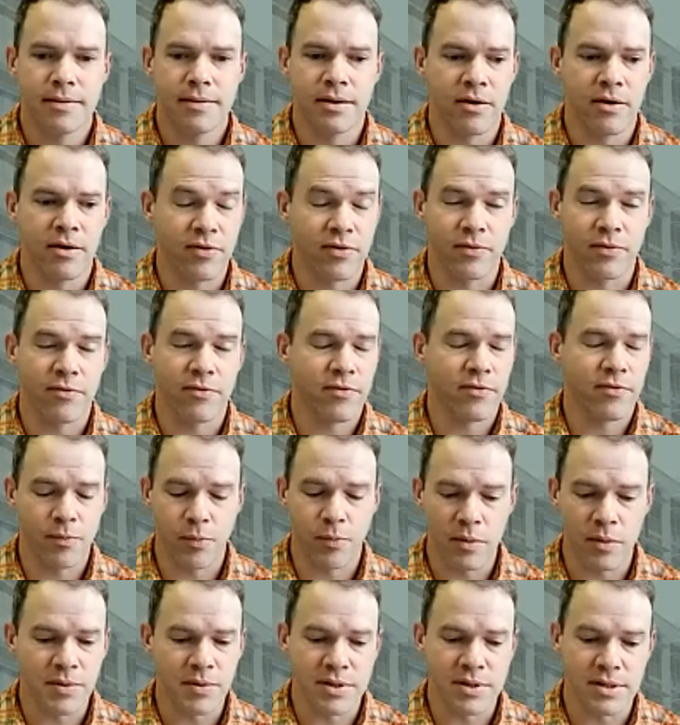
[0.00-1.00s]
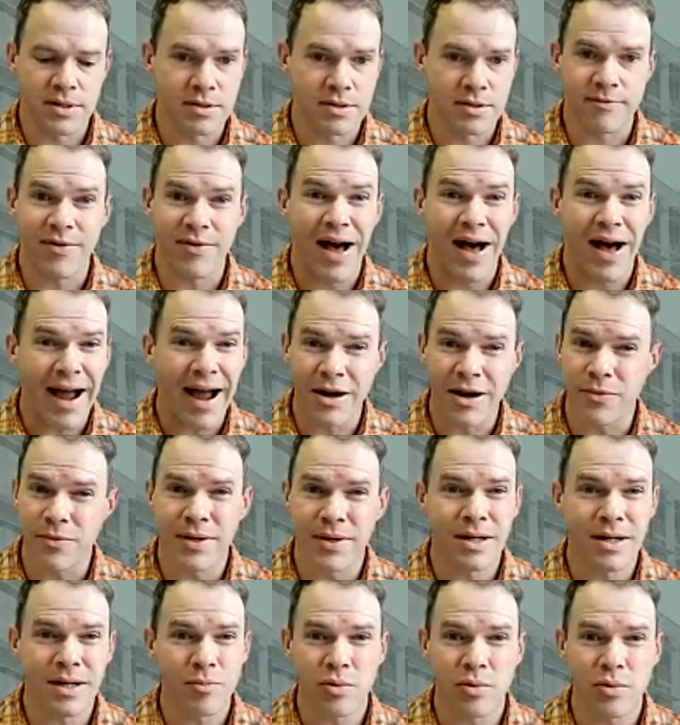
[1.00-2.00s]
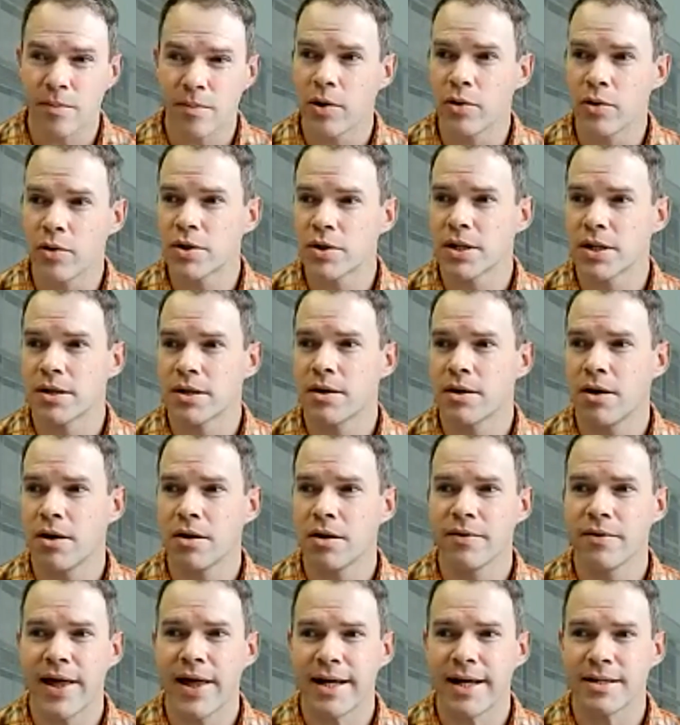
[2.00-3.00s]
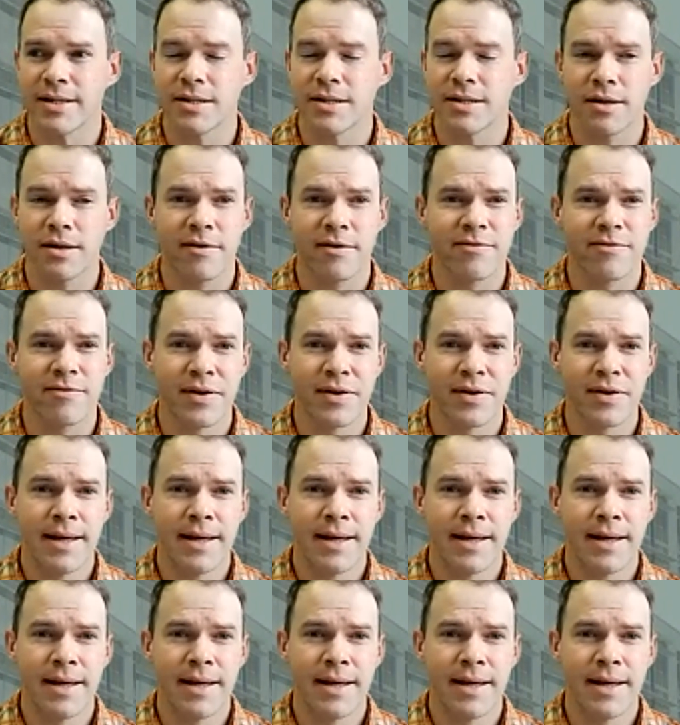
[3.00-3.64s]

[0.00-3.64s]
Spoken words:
for purposes of hiring, promotion, all of that stuff?